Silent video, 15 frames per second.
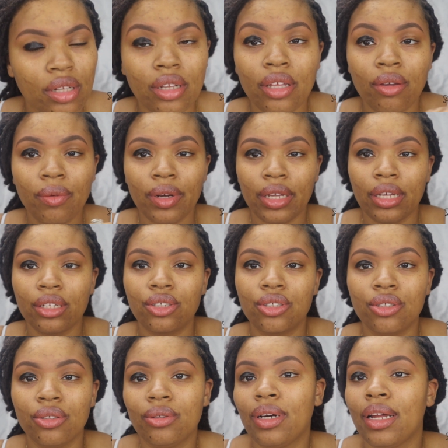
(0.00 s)
Then you wanna get
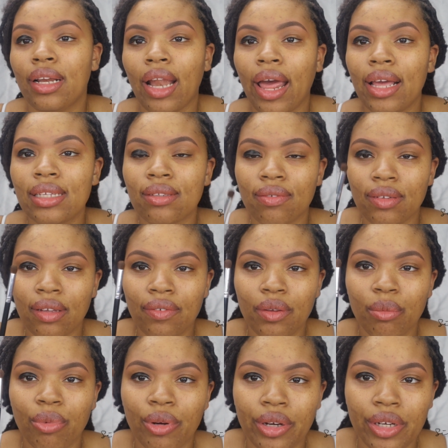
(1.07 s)
you a nice fluffy
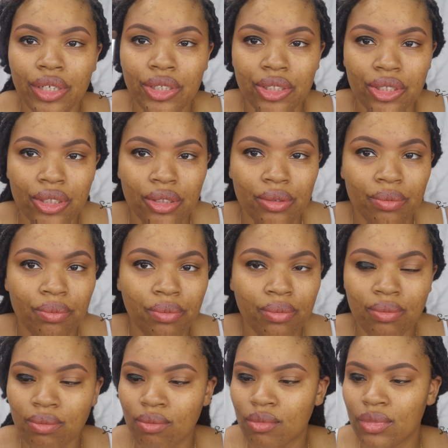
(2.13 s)
brush.
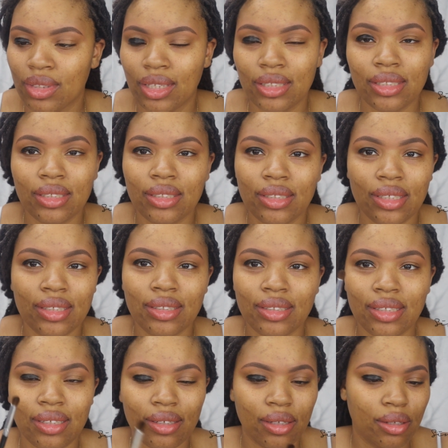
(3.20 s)
This is just
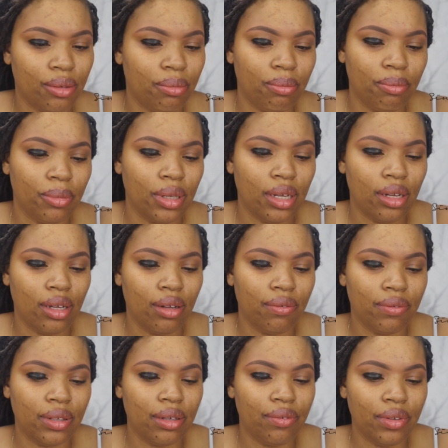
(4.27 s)
a
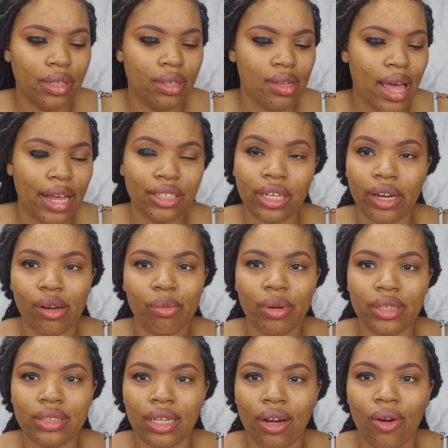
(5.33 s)
fluffy eyeshadow
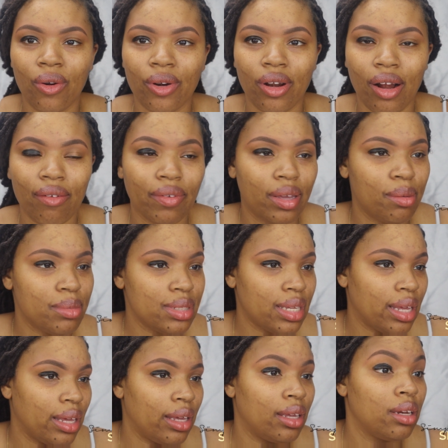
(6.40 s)
brush that I ordered off
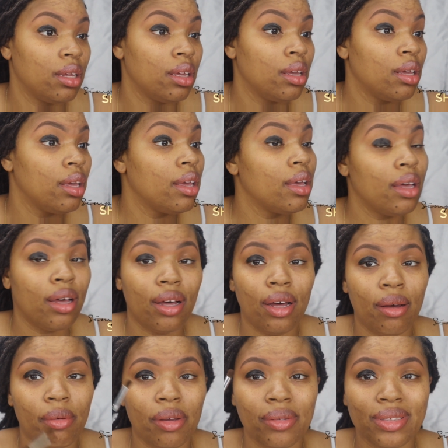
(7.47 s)
Amazon.
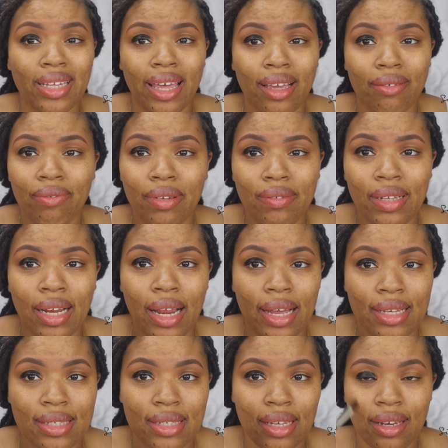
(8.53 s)
It was like
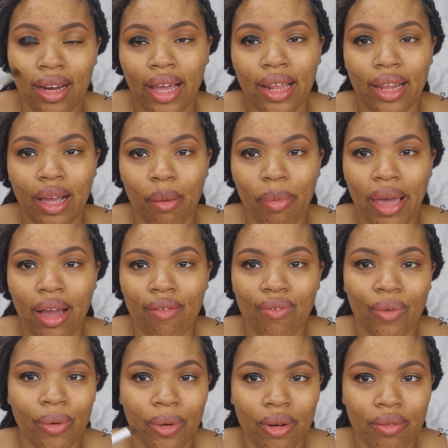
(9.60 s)
59 cents. I got like a pack of
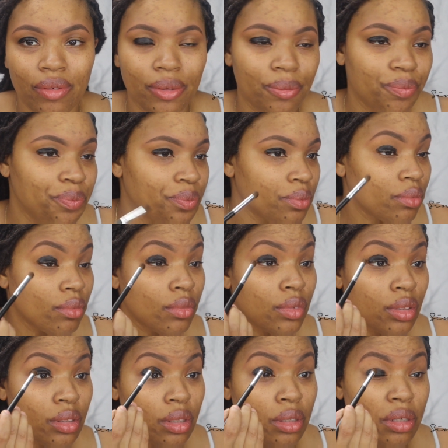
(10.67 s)
4 of them.
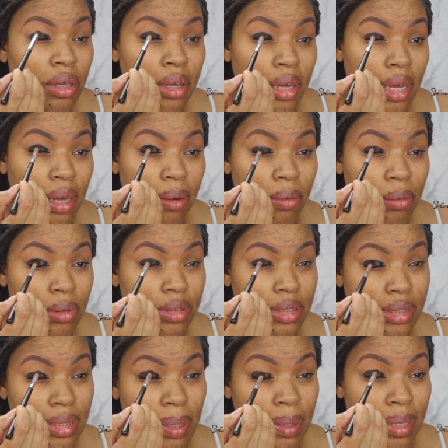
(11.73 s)
And we wanna
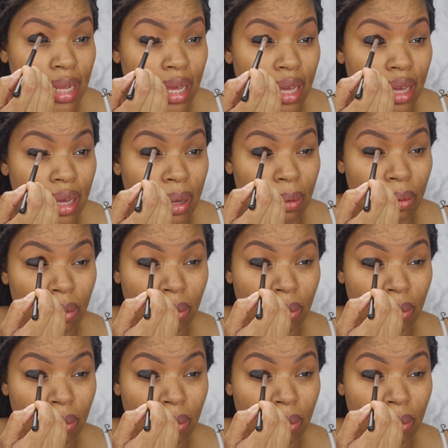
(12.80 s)
just take that